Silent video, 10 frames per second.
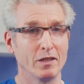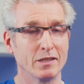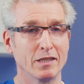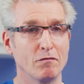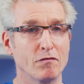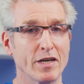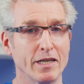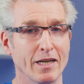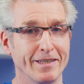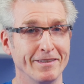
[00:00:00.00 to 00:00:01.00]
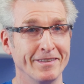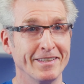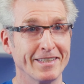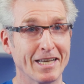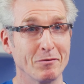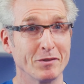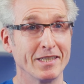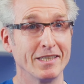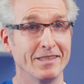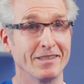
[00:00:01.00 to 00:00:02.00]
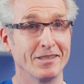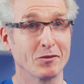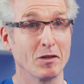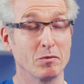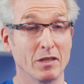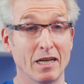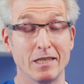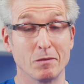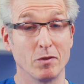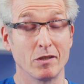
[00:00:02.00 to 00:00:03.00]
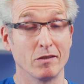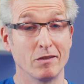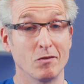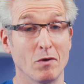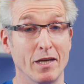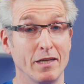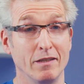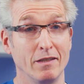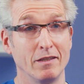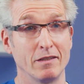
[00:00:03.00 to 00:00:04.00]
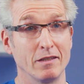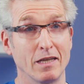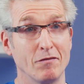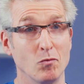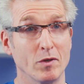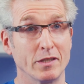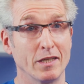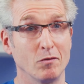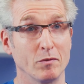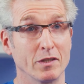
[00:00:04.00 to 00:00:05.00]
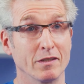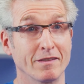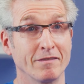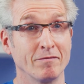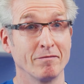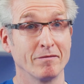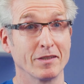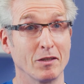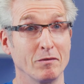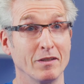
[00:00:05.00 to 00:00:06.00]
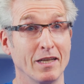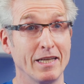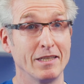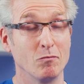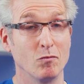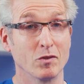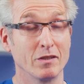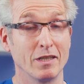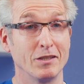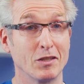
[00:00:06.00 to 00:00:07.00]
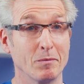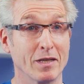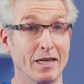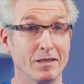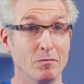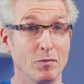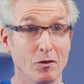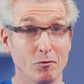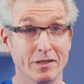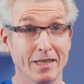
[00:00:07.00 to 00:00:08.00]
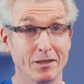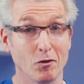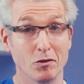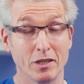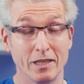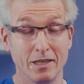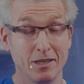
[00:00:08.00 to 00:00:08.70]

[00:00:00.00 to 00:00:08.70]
He said, "Friendly." That was his description. And it's because of the way that they've always dealt with us. So he wasn't intimidated by all the technology.